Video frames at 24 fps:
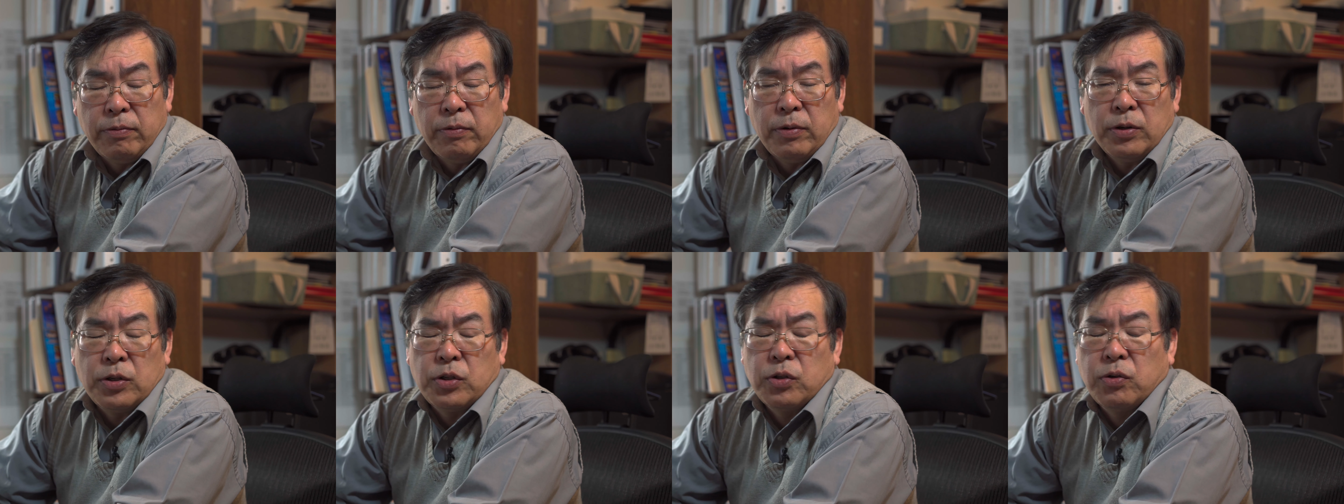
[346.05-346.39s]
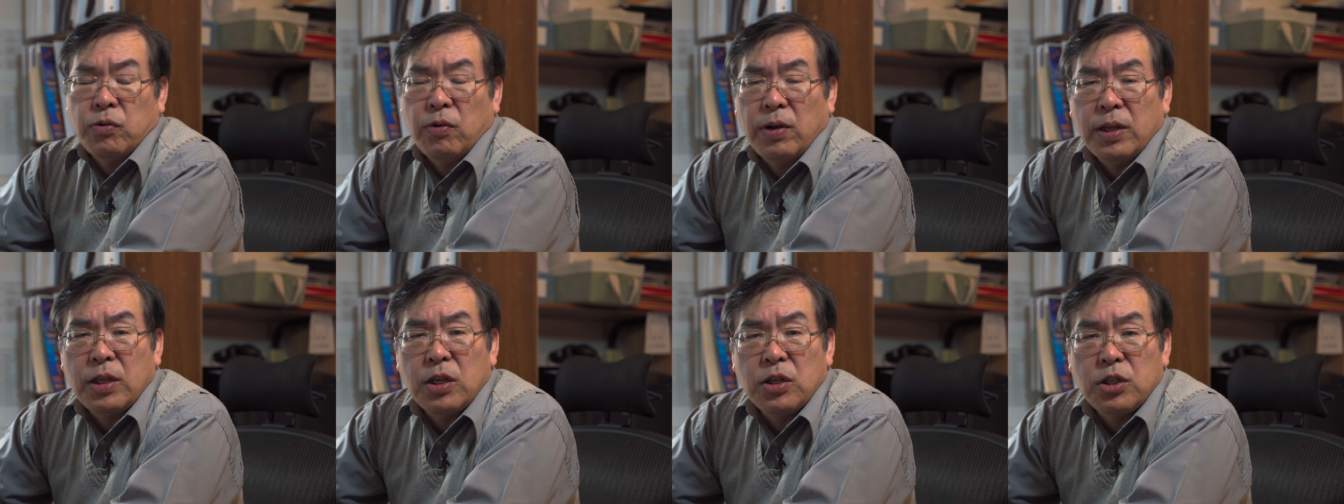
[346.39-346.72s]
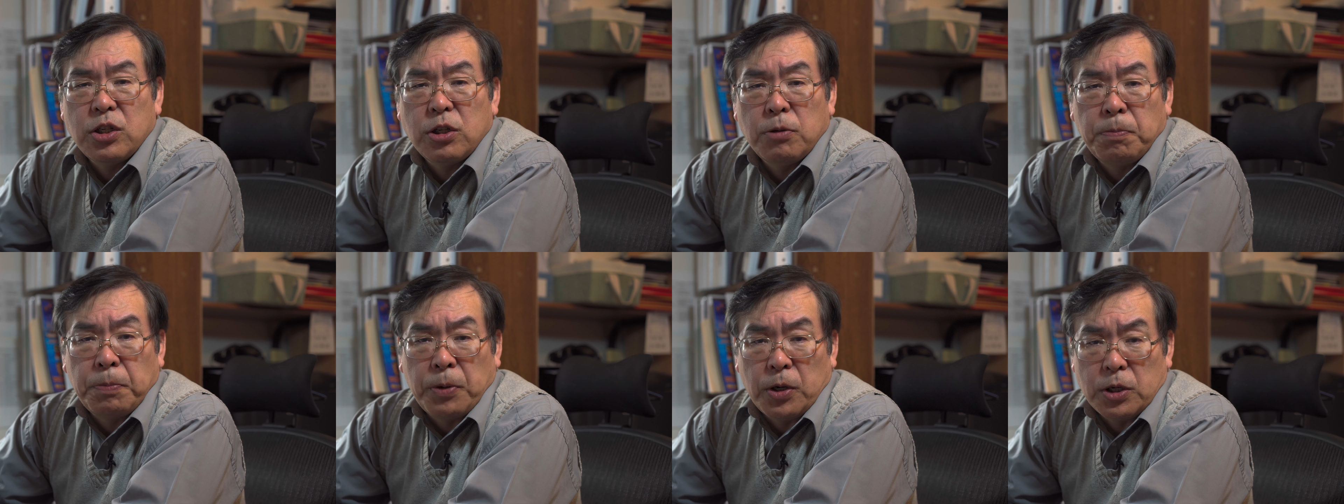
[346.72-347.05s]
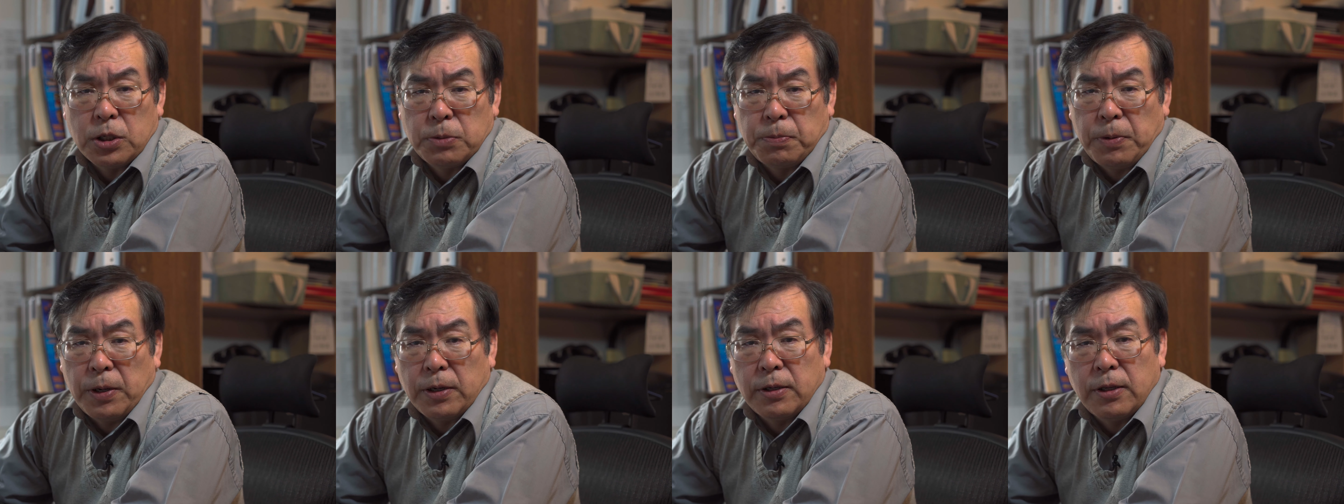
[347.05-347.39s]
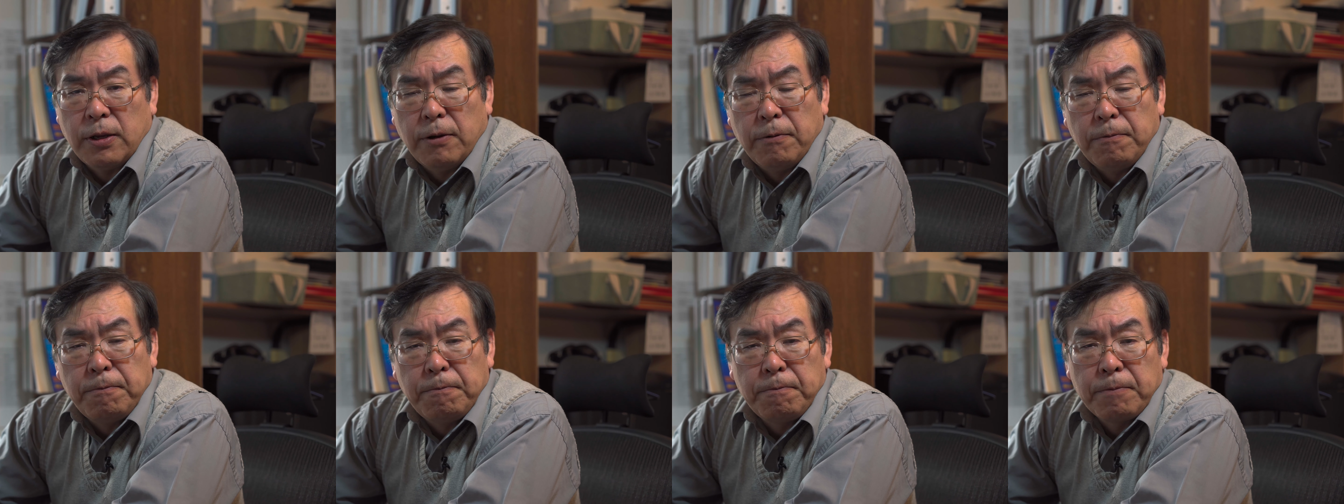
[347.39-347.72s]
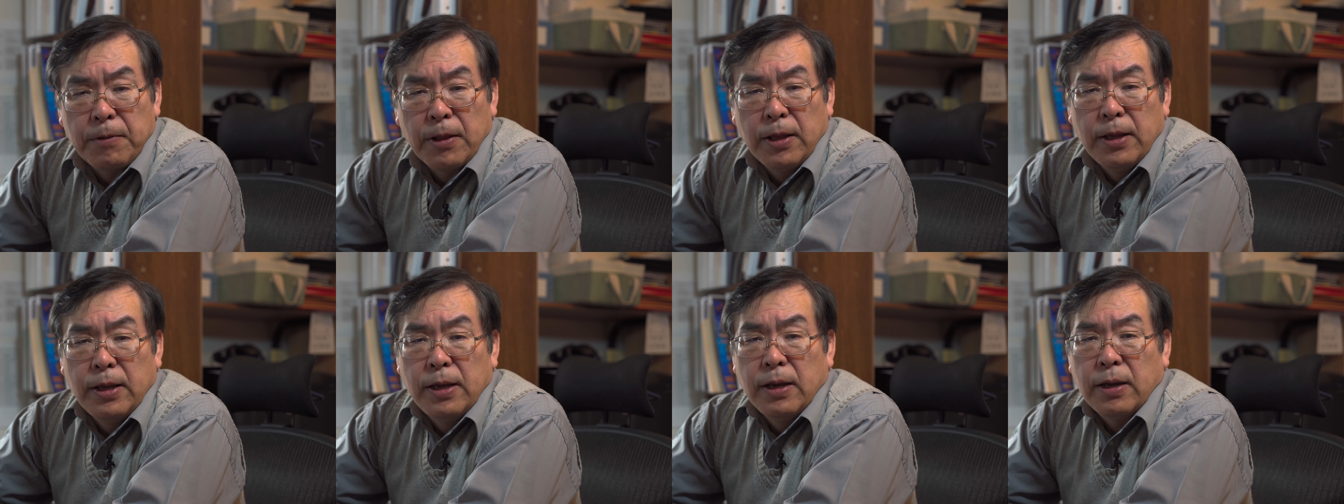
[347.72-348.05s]
strategy perspective,
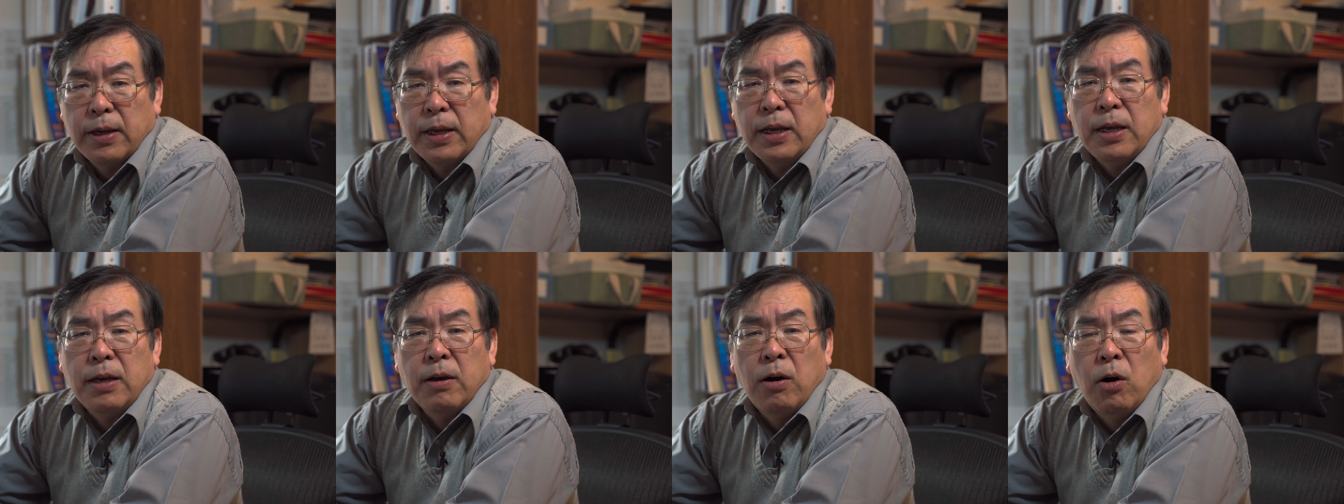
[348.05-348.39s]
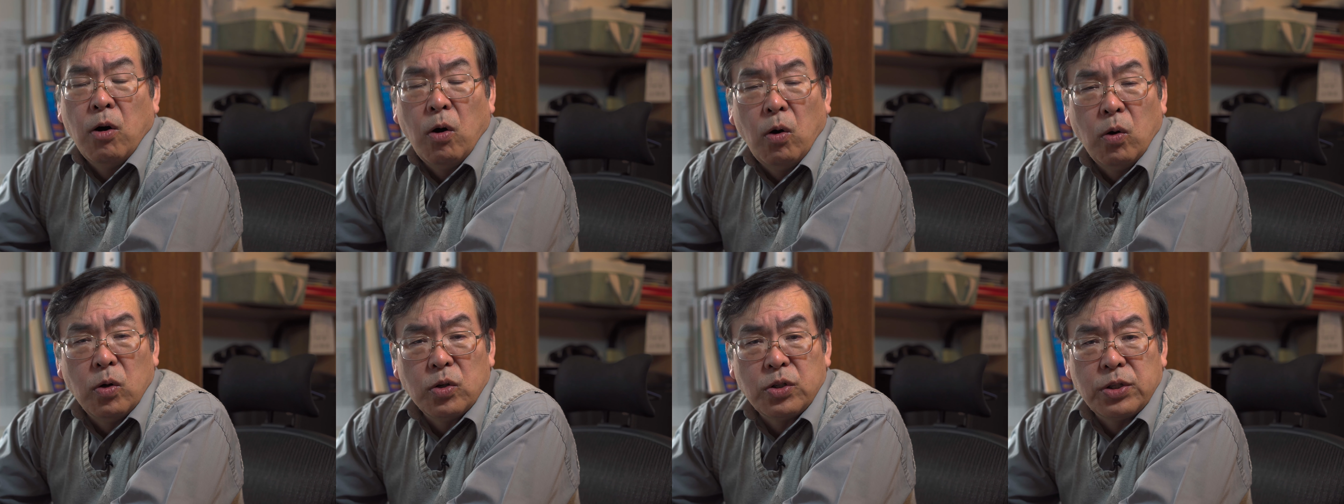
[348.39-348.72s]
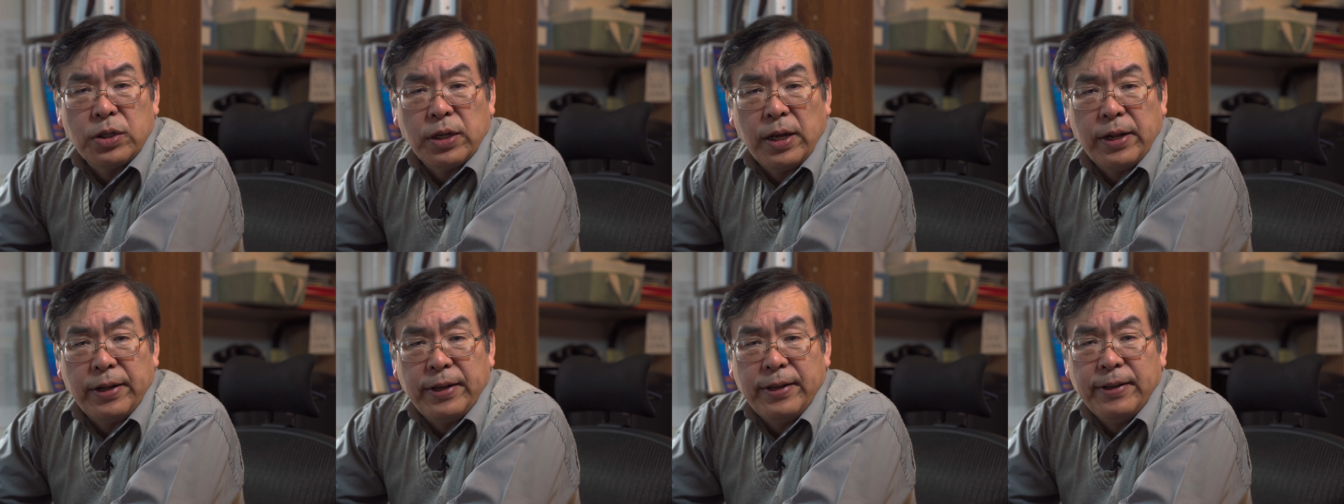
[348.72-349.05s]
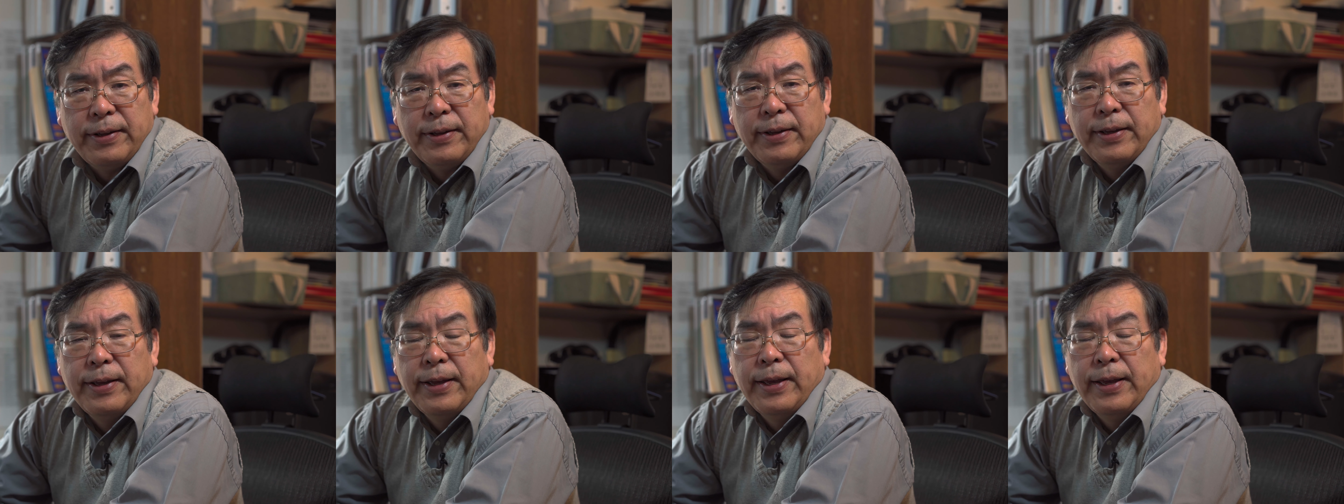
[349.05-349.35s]
okay, wholesaling